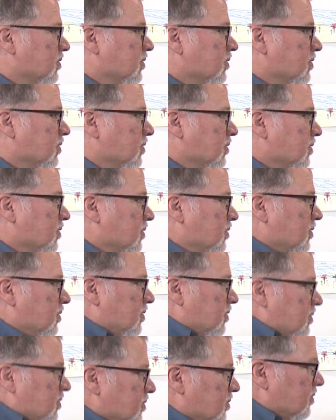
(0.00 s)

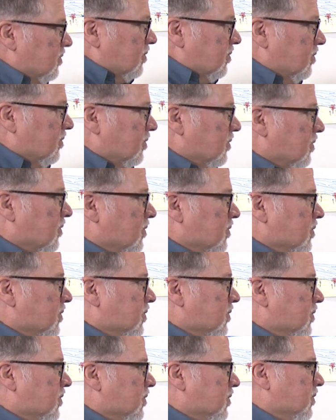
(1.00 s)

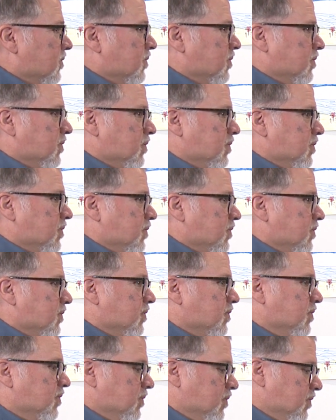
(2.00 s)

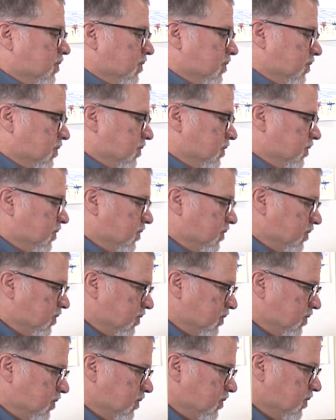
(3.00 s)
No words are spoken by the person on screen.